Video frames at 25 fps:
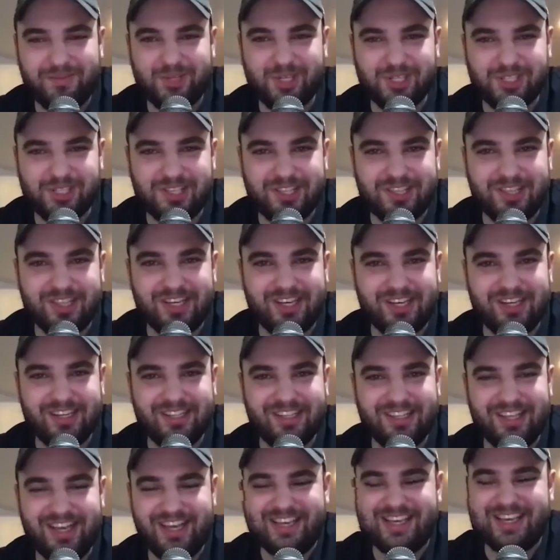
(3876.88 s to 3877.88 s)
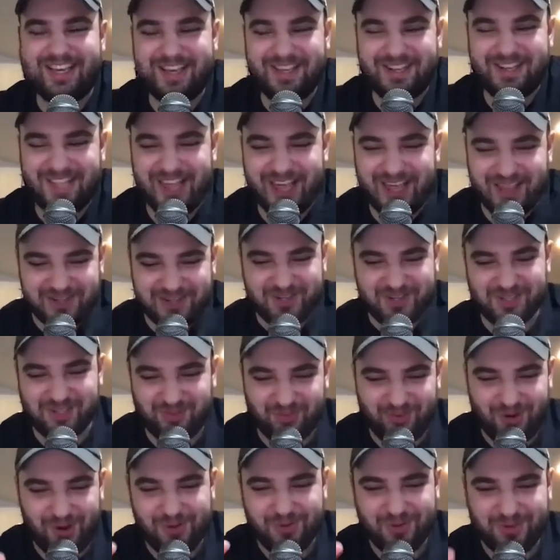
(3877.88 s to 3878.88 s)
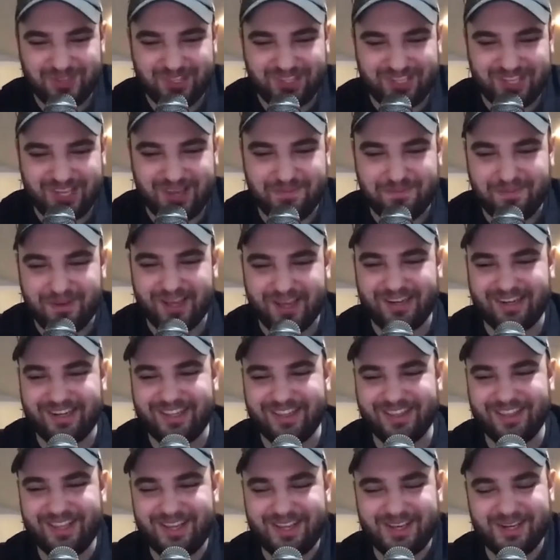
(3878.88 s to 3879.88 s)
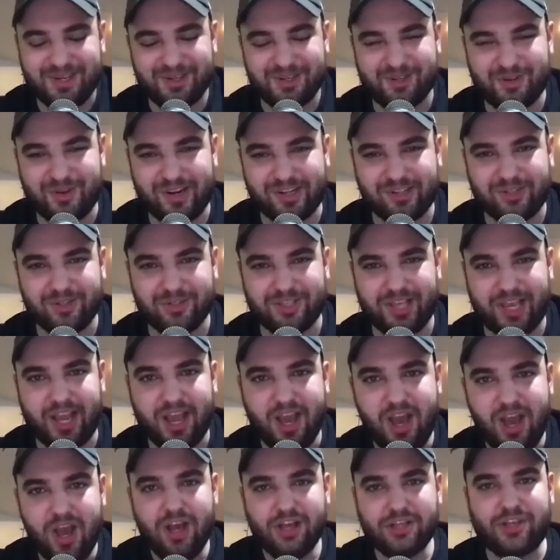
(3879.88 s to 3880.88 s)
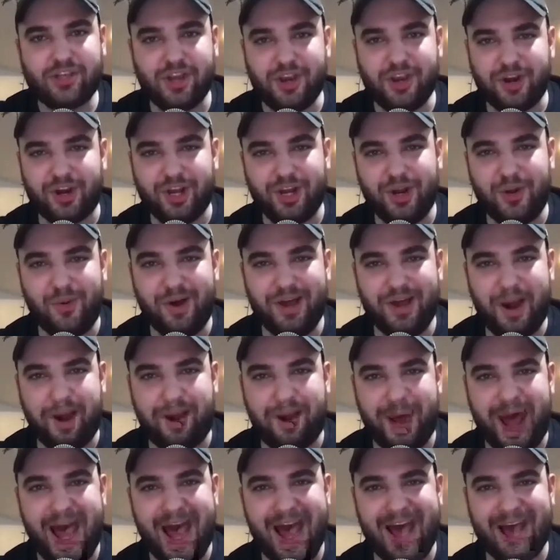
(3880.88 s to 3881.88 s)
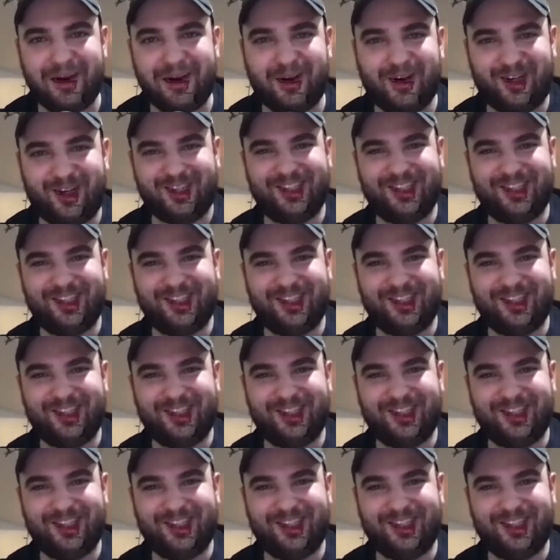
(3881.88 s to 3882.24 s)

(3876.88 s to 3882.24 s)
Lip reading: Just in the, they just throw you in the deep end, and the instructor's like, "So you're gonna want to paddle."